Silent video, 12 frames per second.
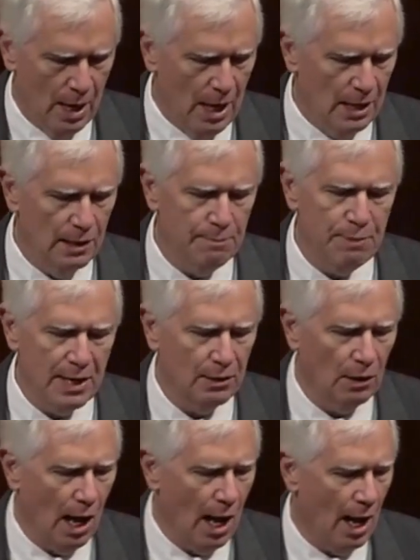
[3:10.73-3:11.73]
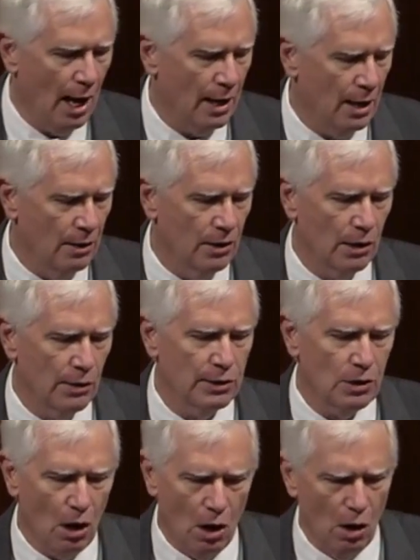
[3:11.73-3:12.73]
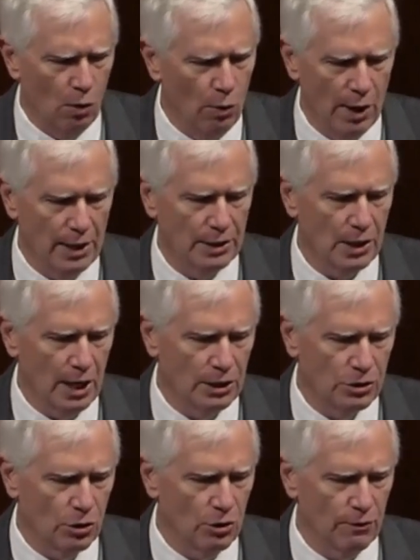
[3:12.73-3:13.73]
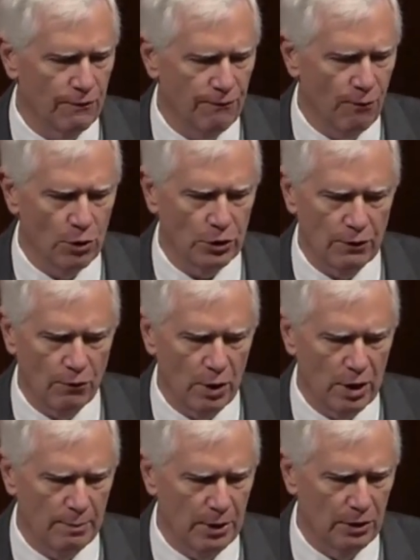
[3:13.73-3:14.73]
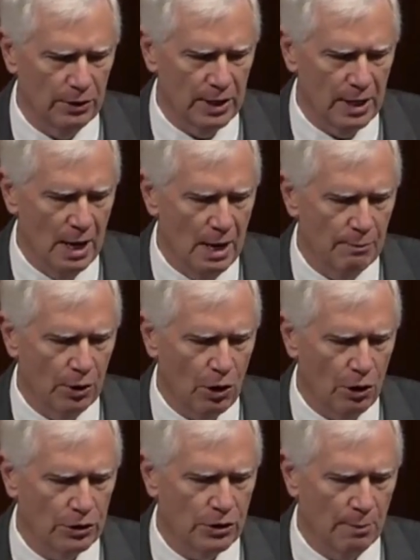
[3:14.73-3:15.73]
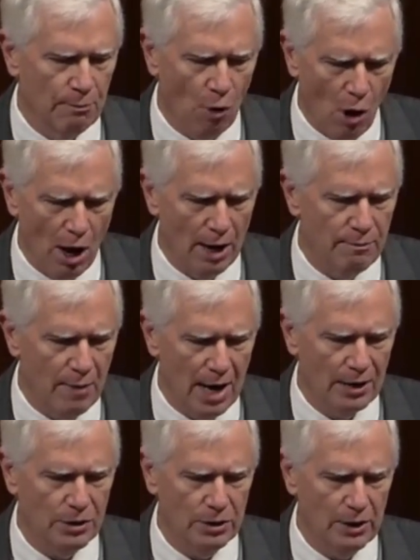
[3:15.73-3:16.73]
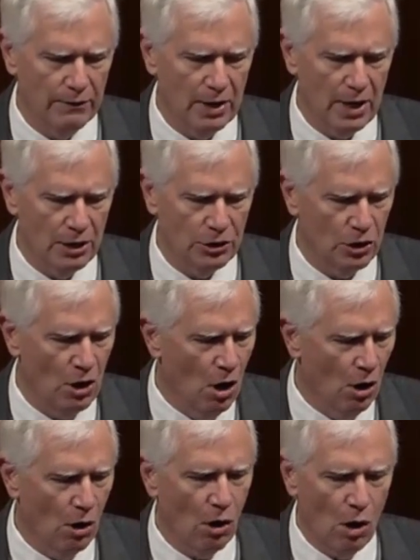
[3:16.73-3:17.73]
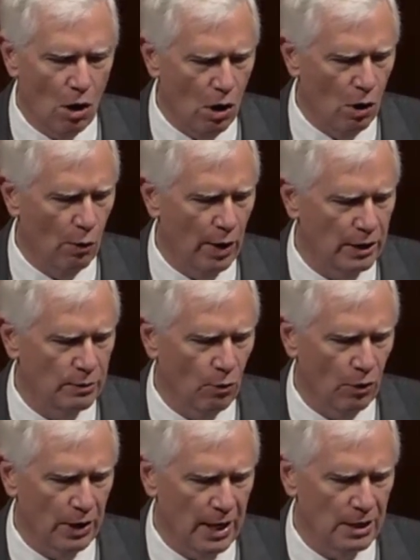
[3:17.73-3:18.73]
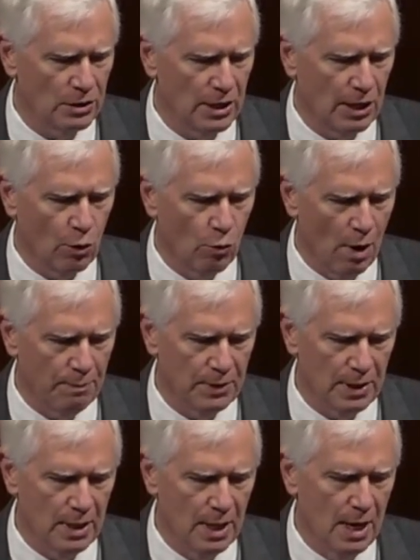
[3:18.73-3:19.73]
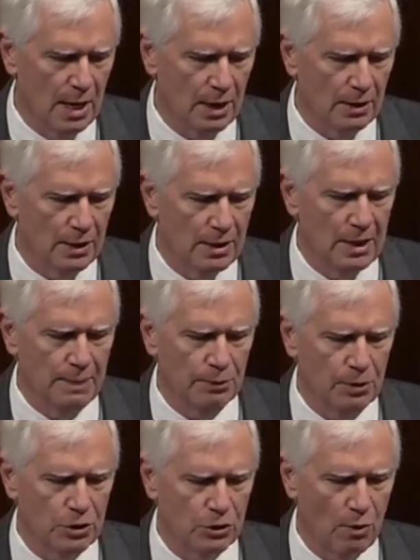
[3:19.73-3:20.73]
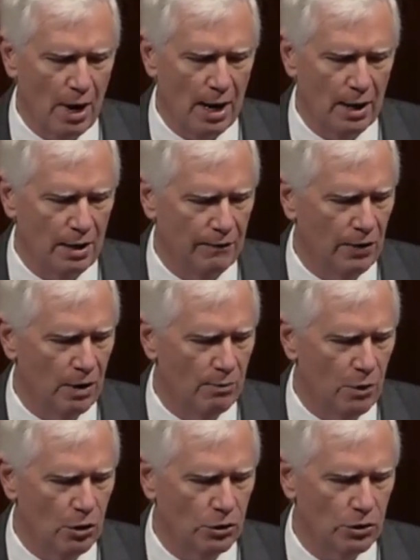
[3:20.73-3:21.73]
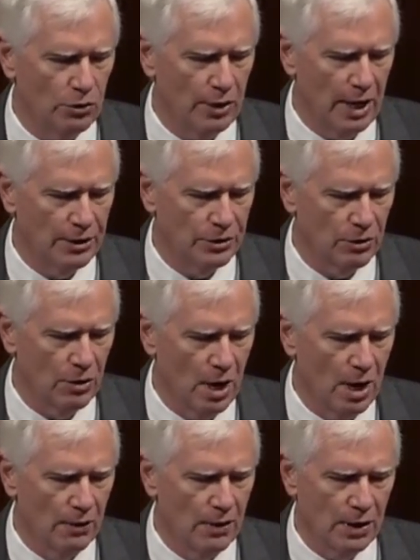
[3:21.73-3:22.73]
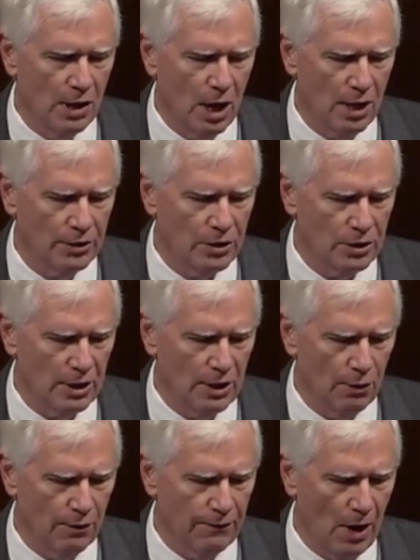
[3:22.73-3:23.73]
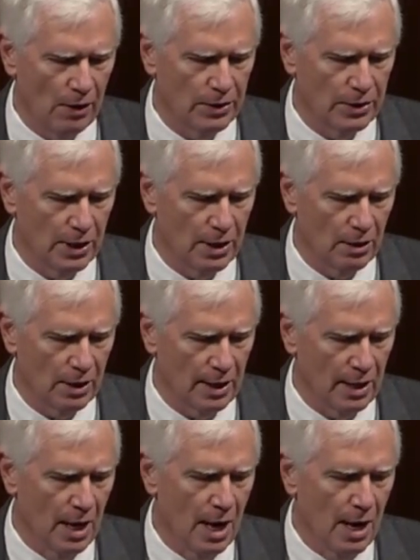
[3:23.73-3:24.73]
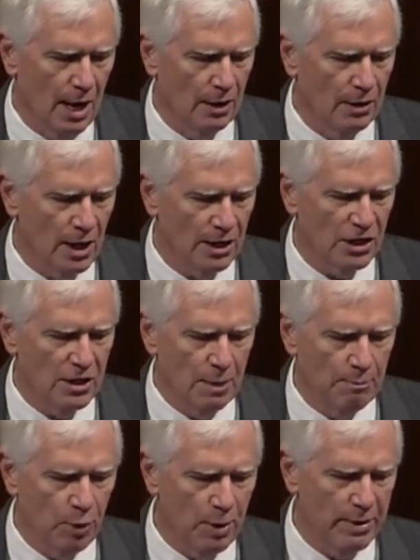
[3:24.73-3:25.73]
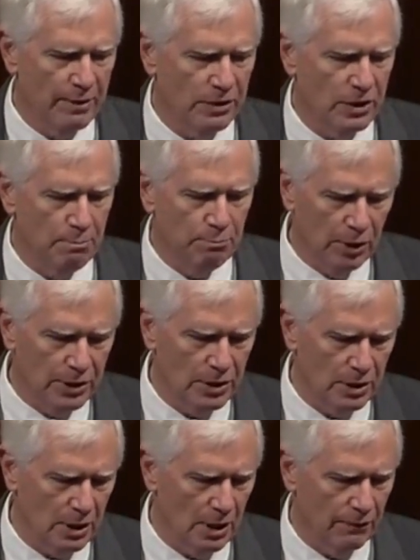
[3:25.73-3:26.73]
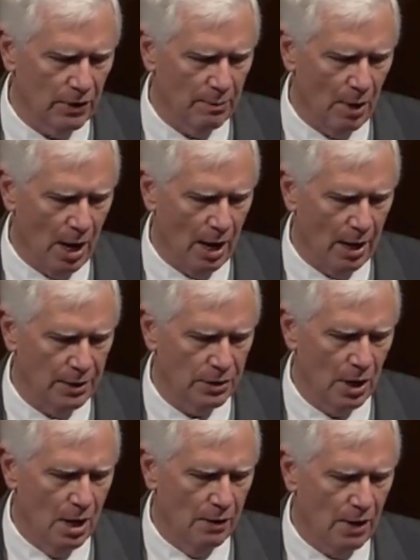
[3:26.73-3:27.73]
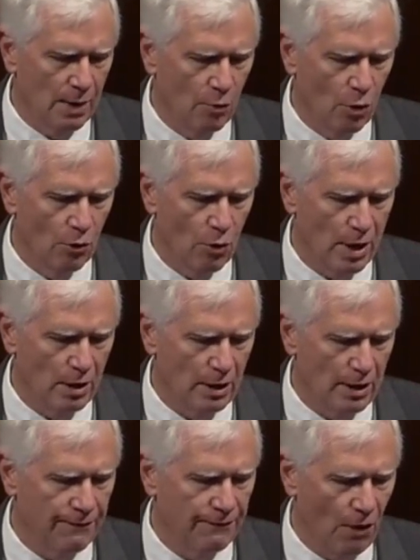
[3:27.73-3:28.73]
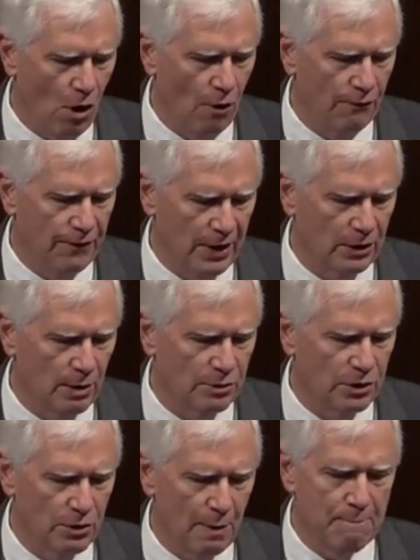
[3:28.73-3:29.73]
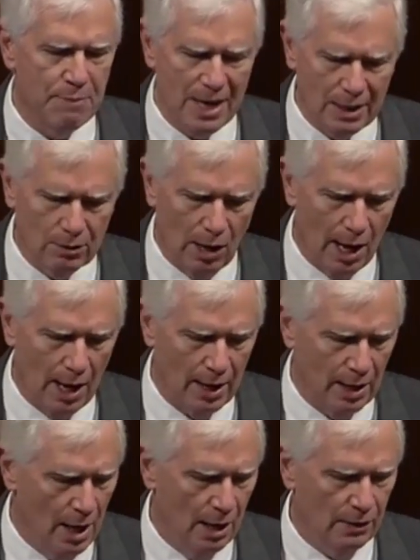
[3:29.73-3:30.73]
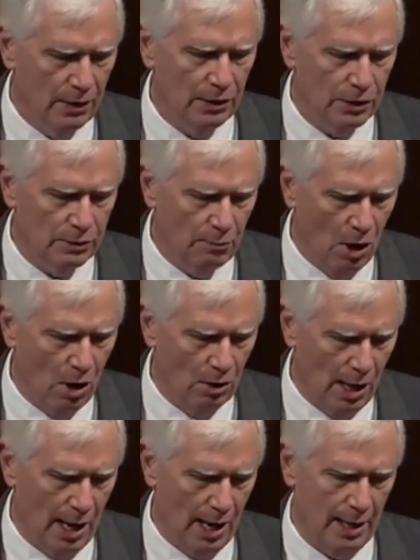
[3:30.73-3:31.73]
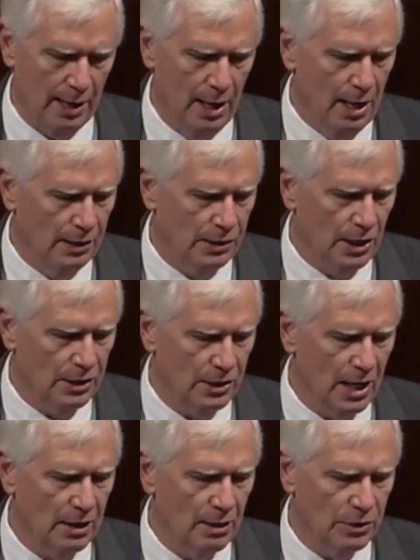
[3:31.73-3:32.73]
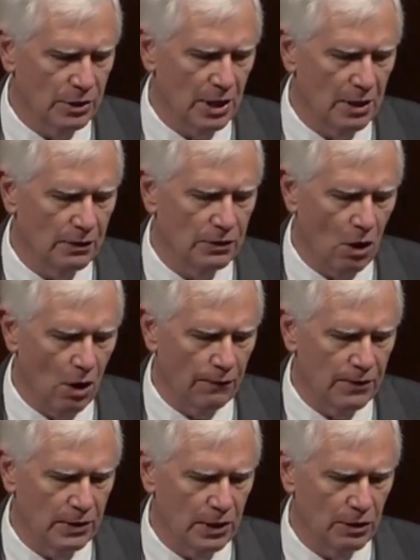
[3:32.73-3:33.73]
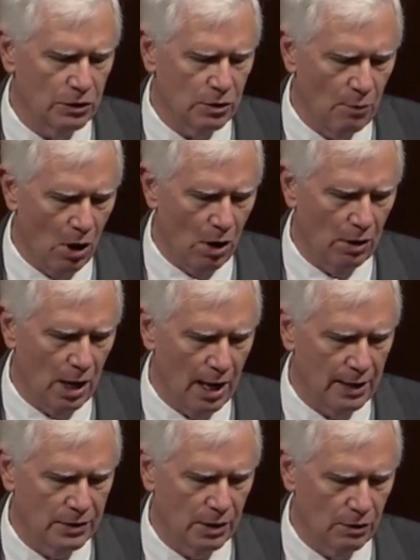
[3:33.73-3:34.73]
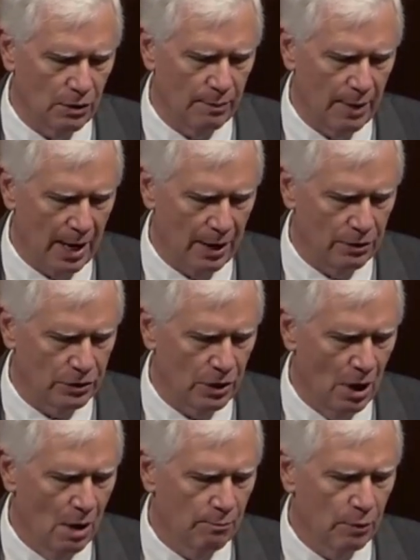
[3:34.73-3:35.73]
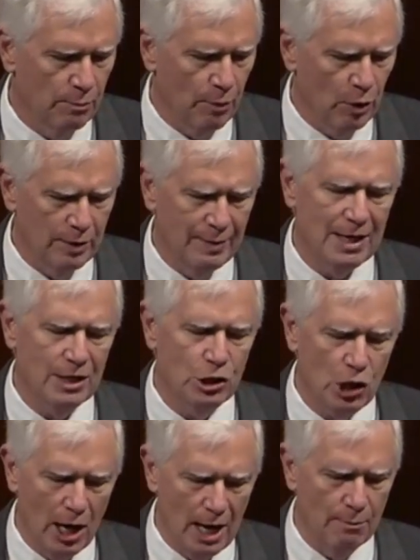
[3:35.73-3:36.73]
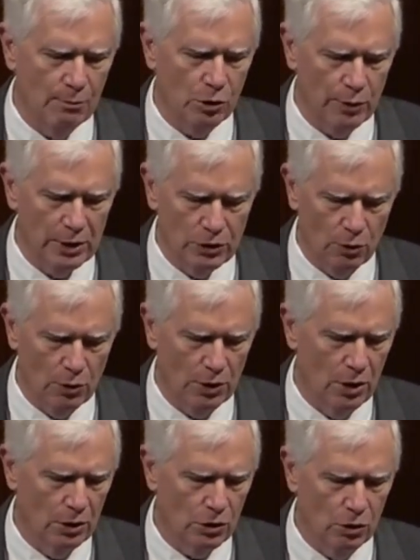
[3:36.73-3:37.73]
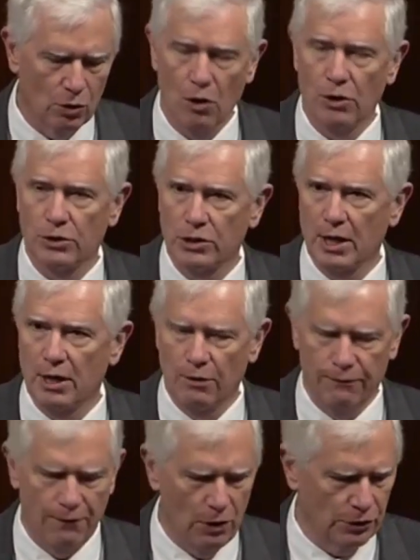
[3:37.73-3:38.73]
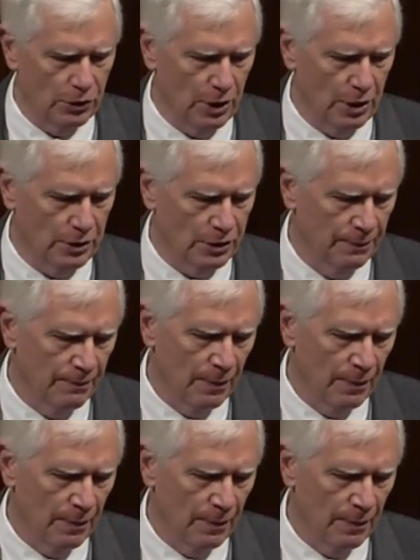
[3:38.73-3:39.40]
in the big lie, there is always a certain force of credibility because the broad masses of a nation are always more easily corrupted in the deeper strata of their emotional nature than consciously or voluntarily. And thus, in the primitive simplicity of their minds, they more readily fall victims to the big lie than the small lie, since they themselves often tell small lies in little matters, but would be ashamed to resort to large-scale falsehoods.